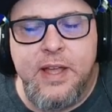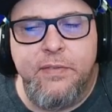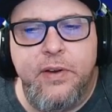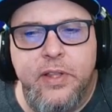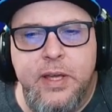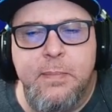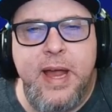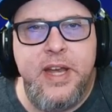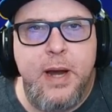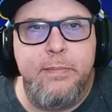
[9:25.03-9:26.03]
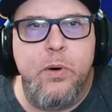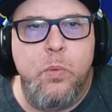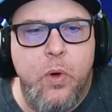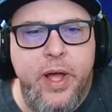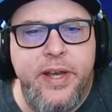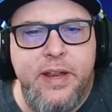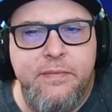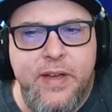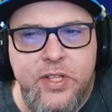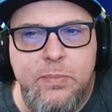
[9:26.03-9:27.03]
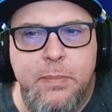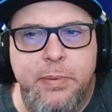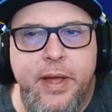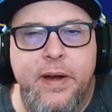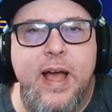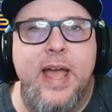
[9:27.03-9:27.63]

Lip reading: Definitely my number 1 investment player.